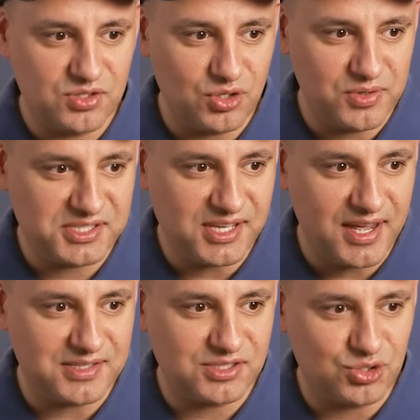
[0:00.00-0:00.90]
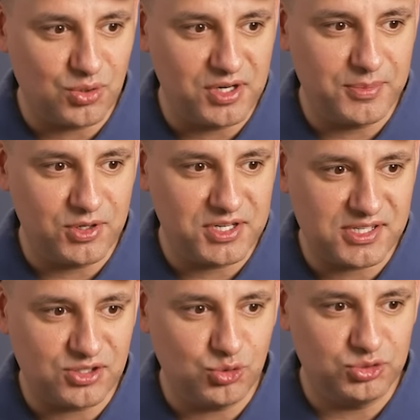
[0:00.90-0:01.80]
So it says storyboard
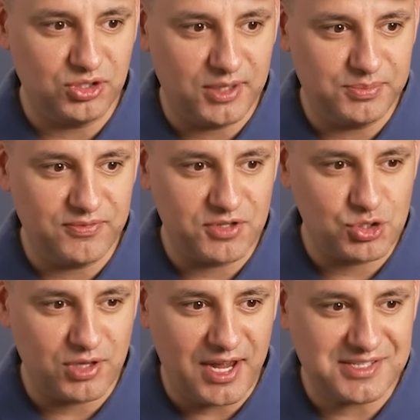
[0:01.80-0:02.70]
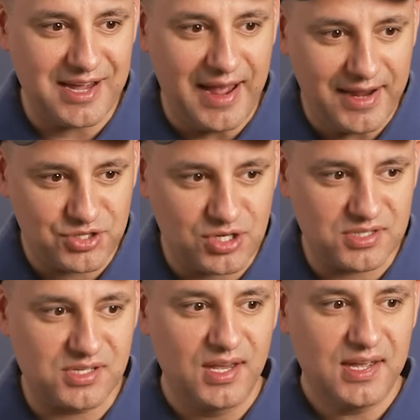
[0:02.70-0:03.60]
is a tool to help you visualize the
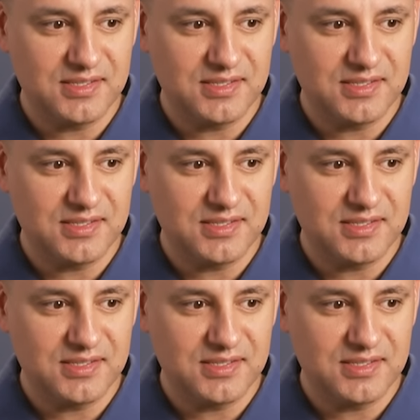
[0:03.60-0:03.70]
actions,